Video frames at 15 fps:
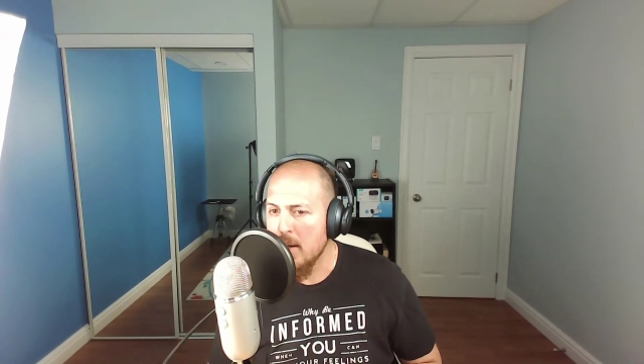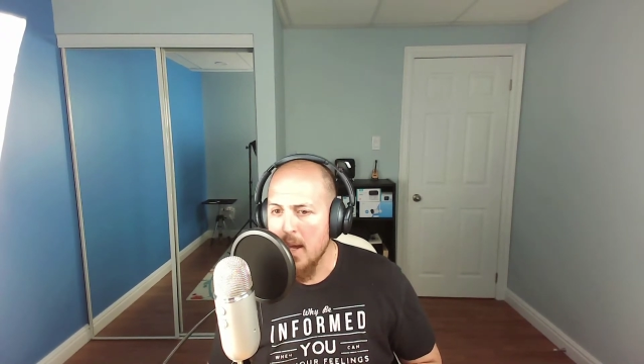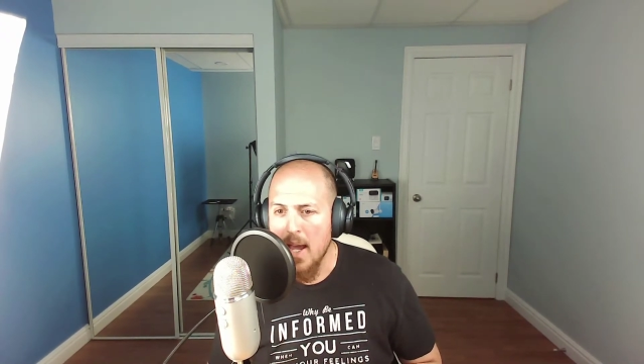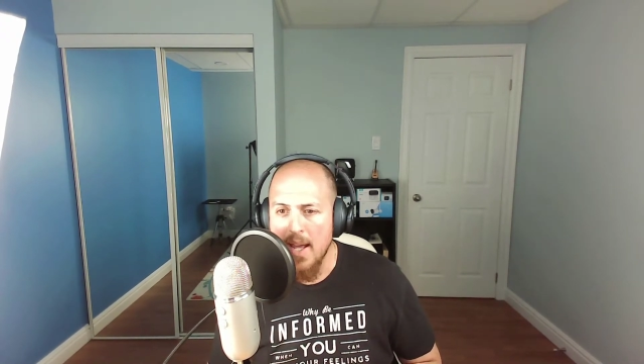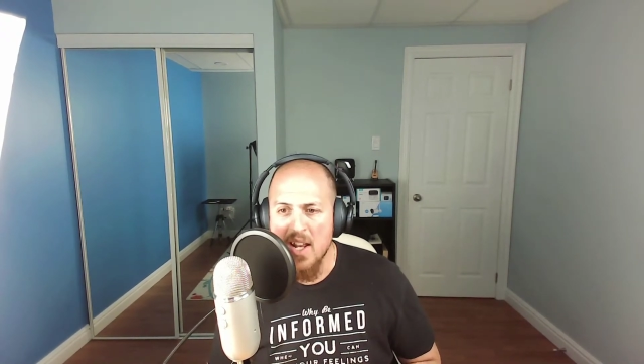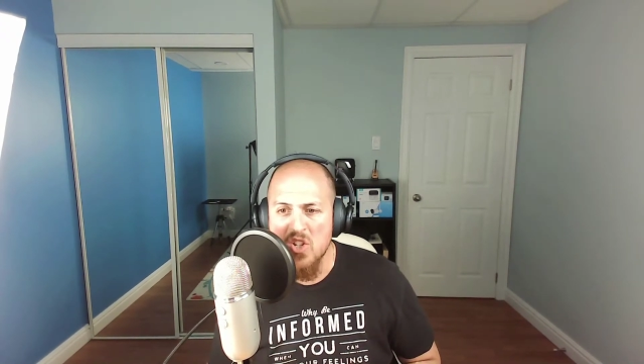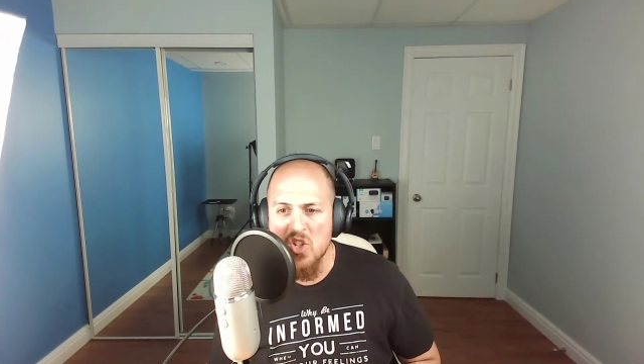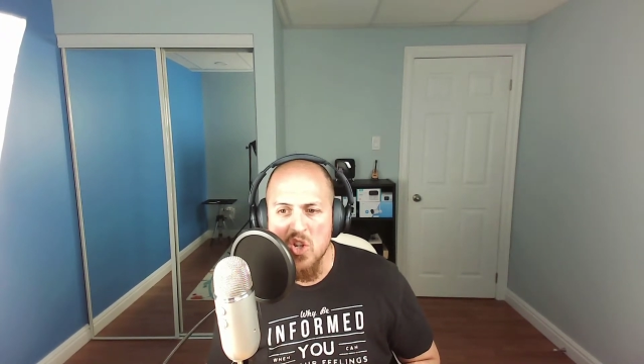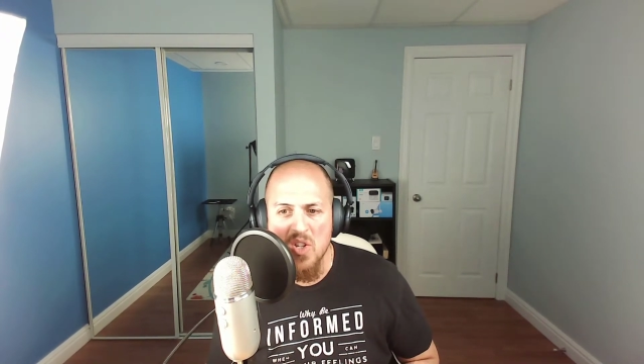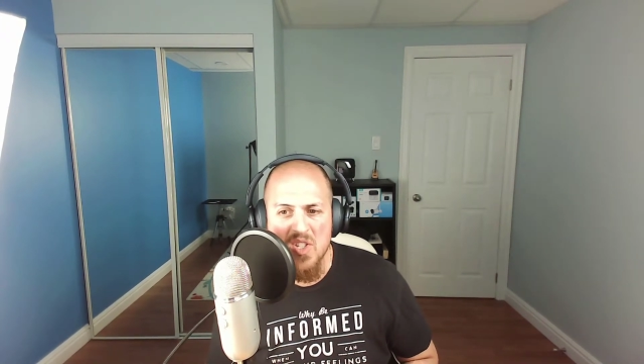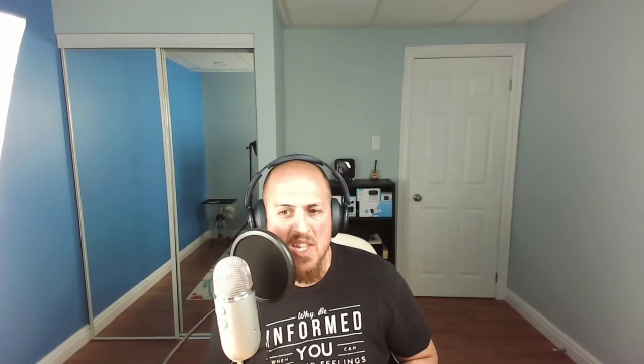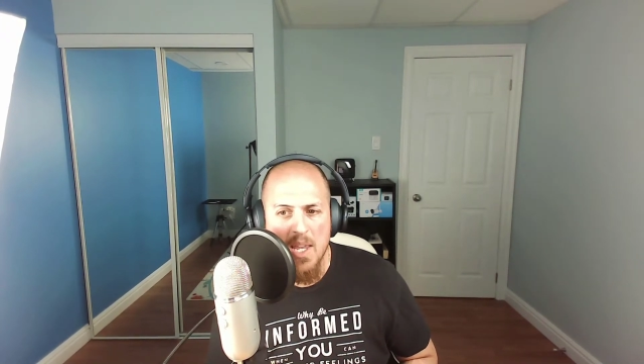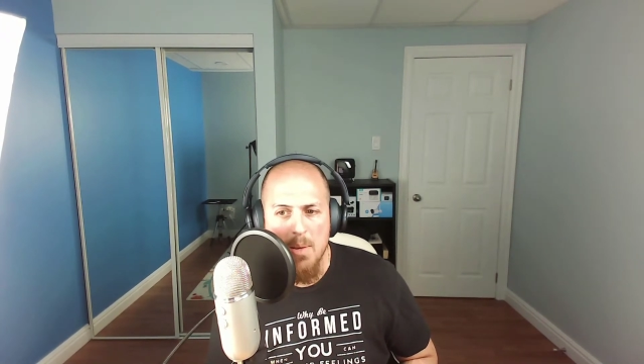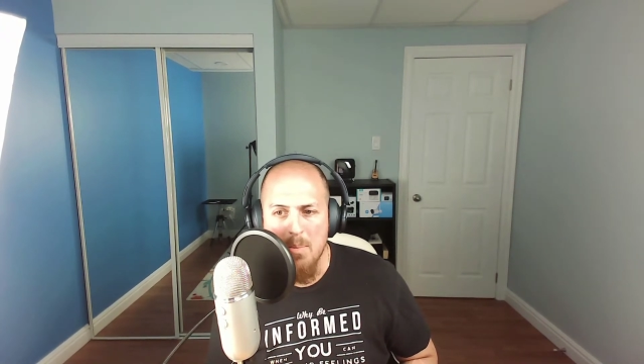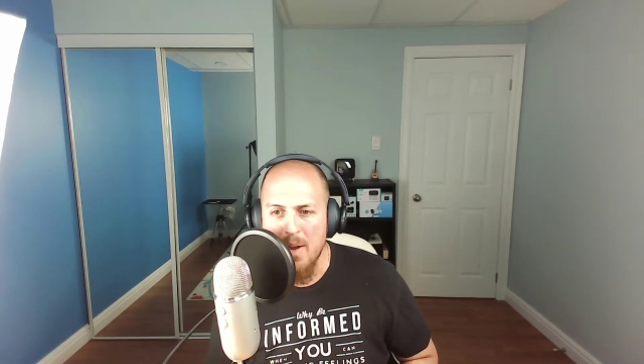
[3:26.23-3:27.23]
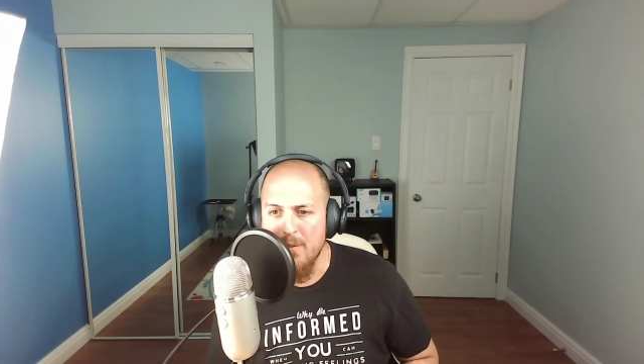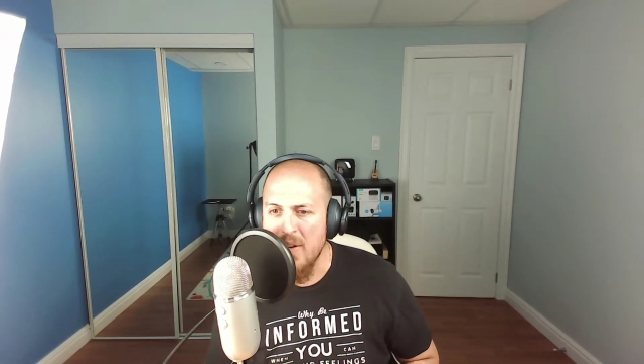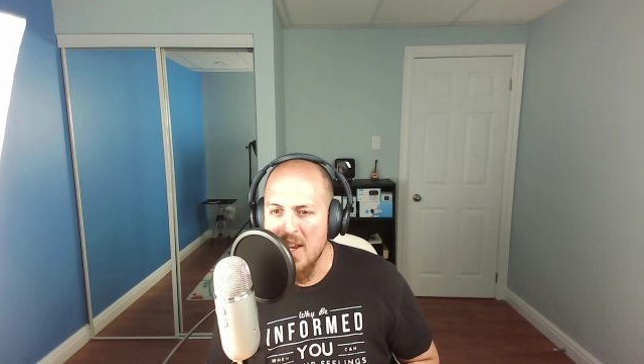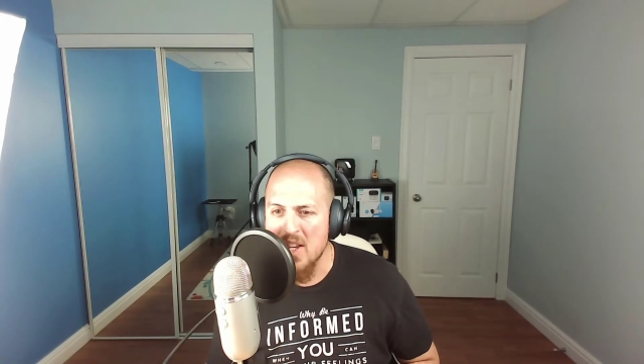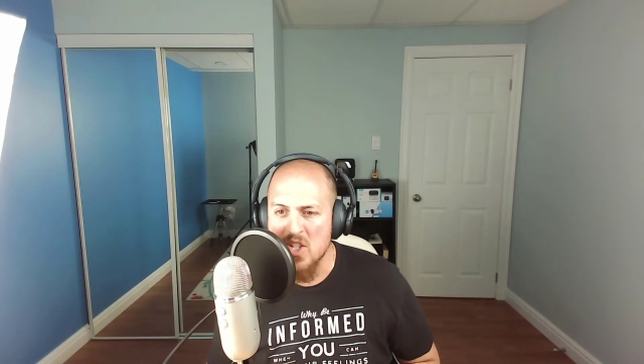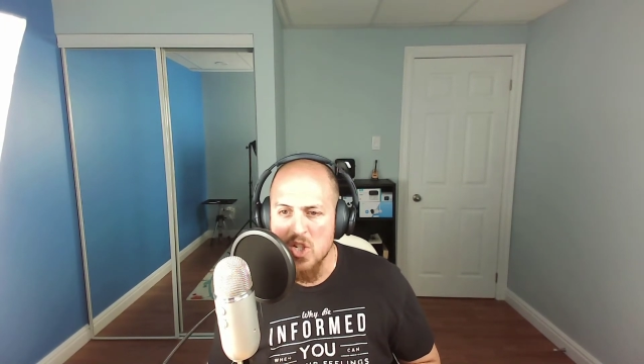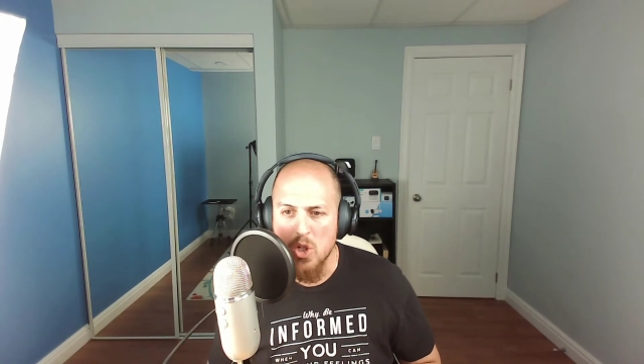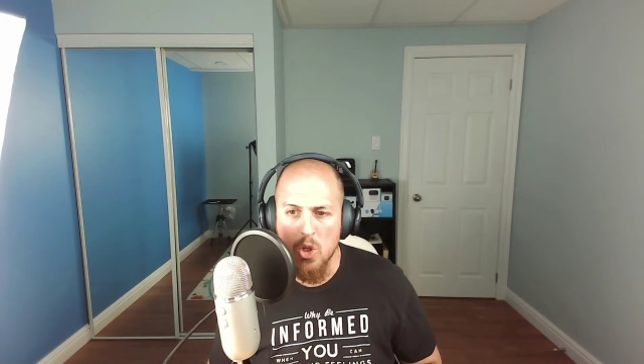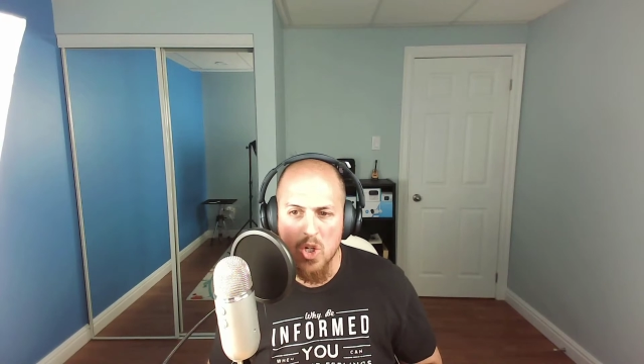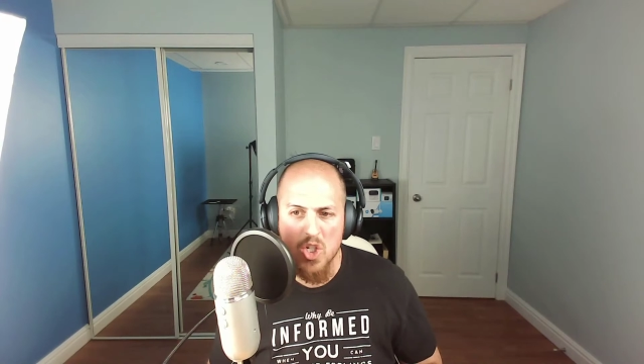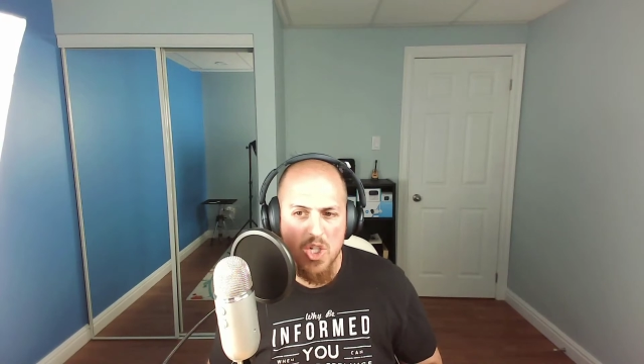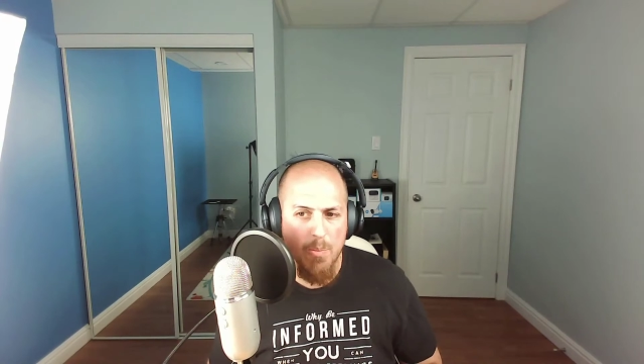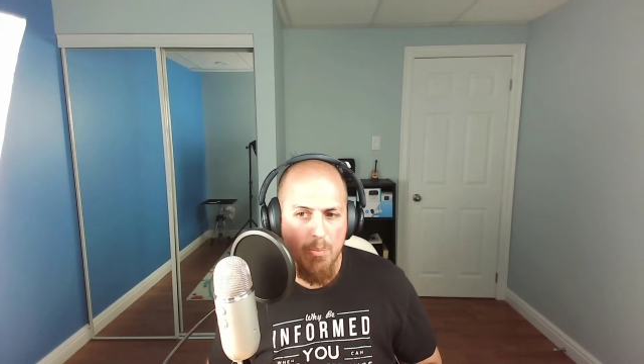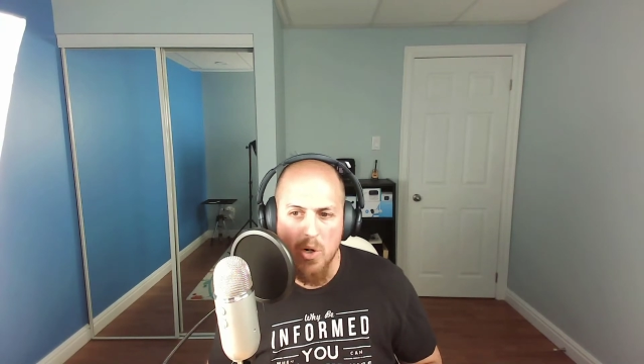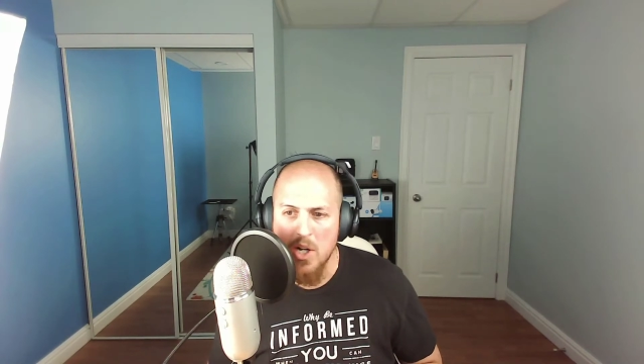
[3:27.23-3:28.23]
And as you can see, my face looks
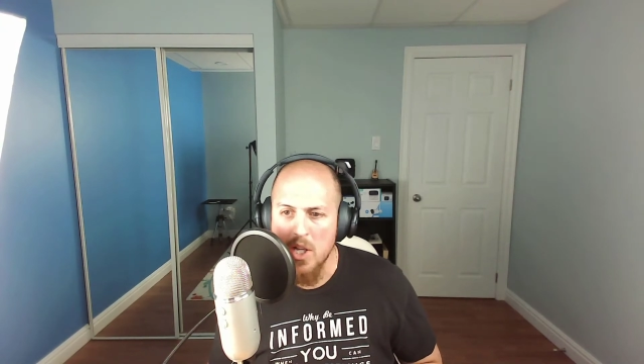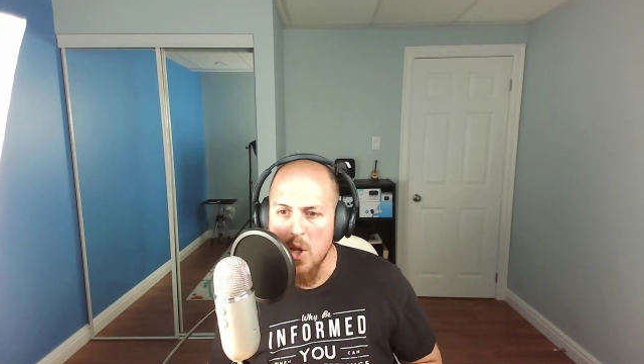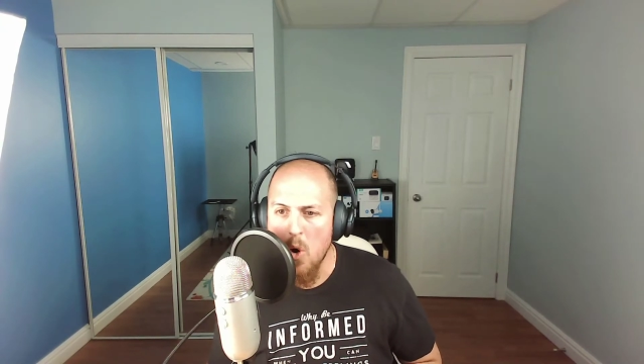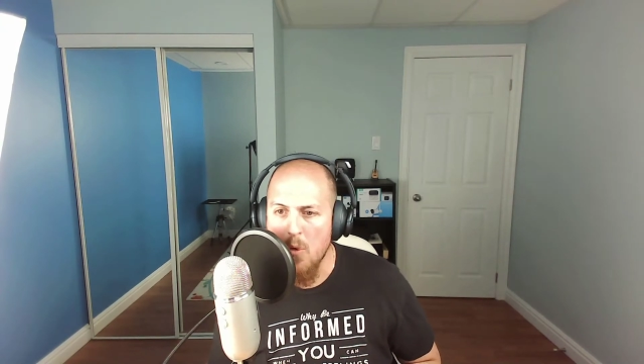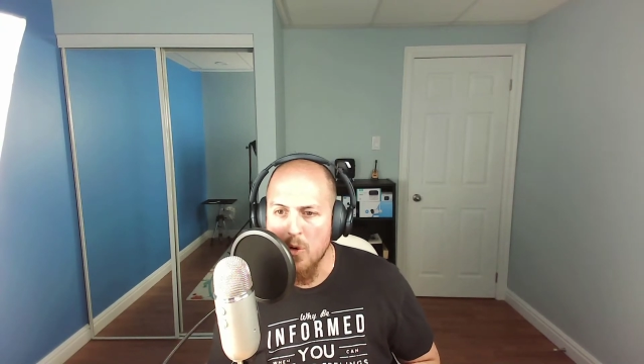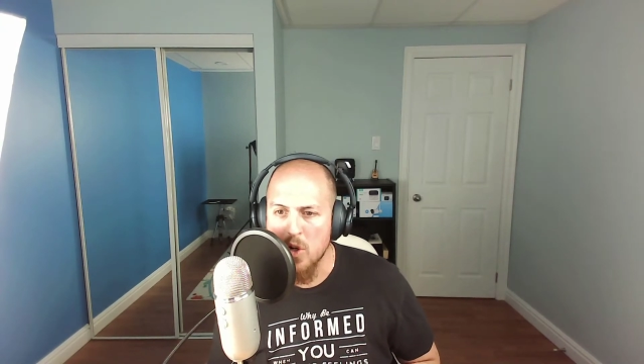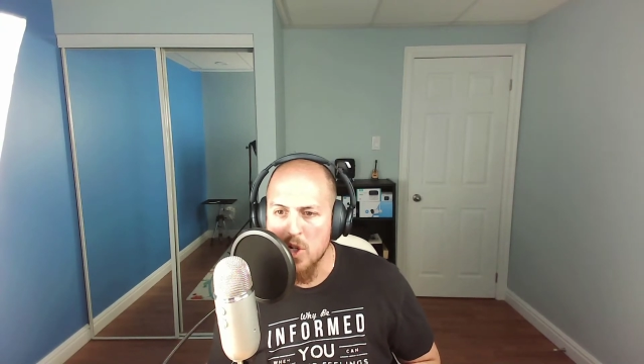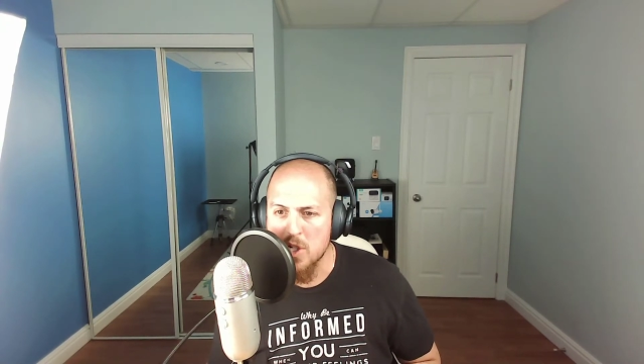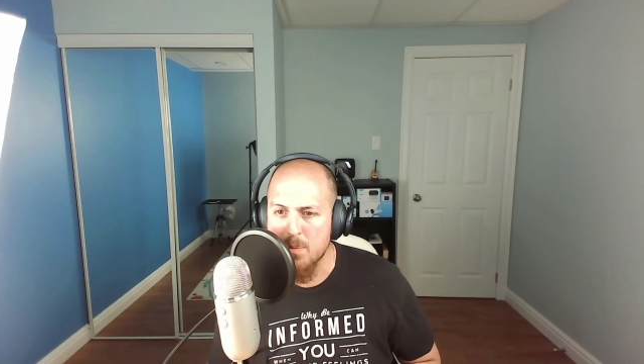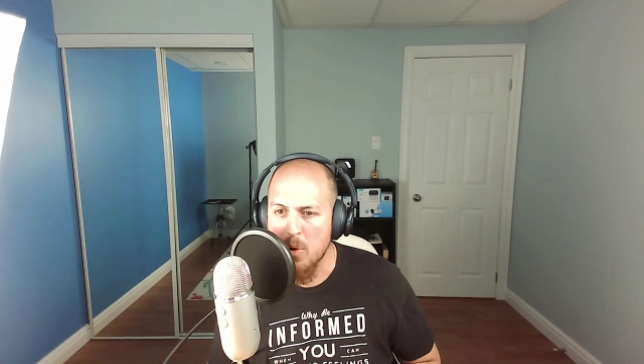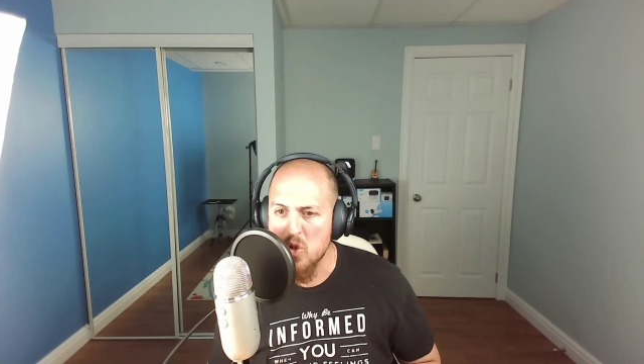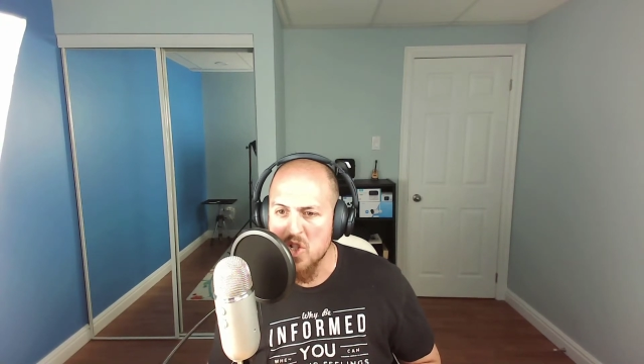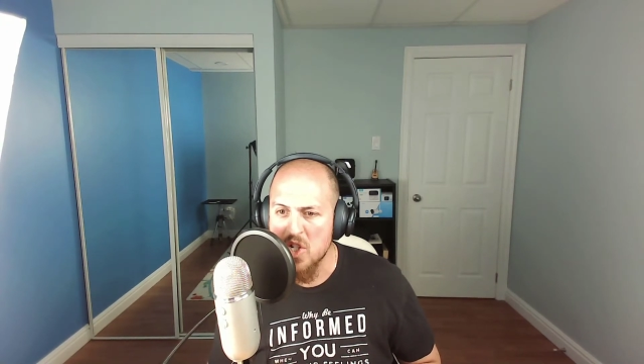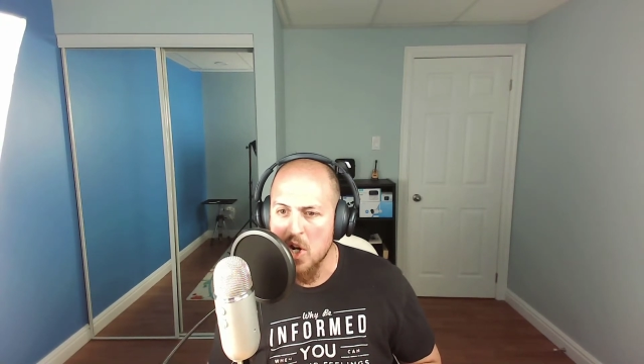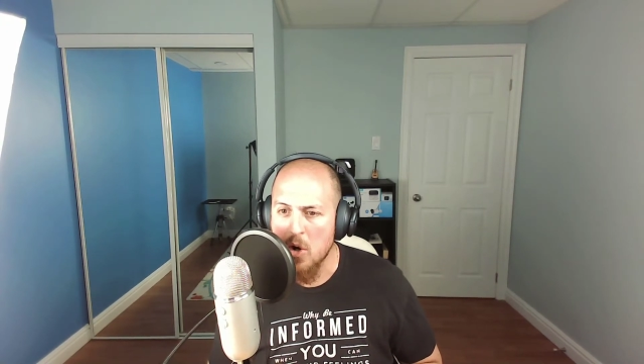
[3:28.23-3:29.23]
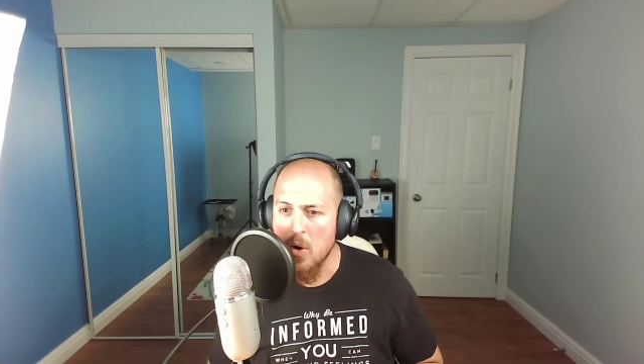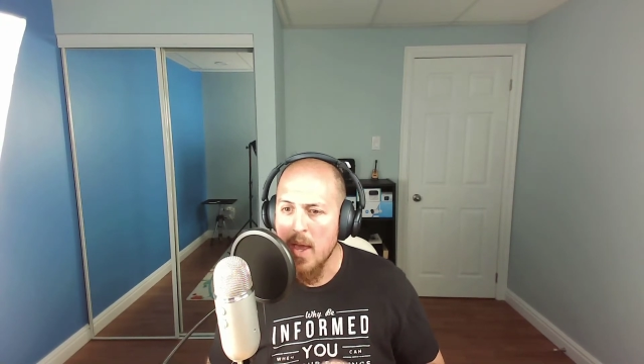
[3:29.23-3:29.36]
pretty overexposed here.